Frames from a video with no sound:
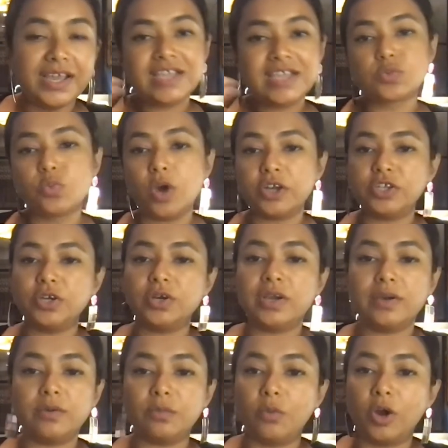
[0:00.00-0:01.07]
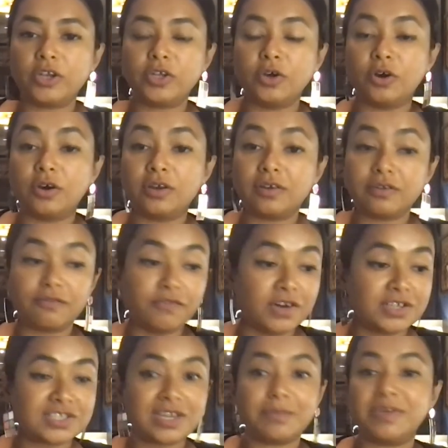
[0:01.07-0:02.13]
is what your
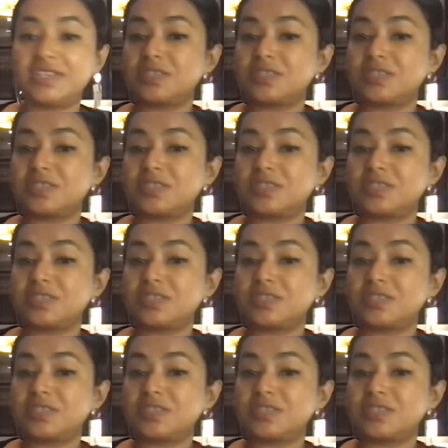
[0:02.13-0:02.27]
first time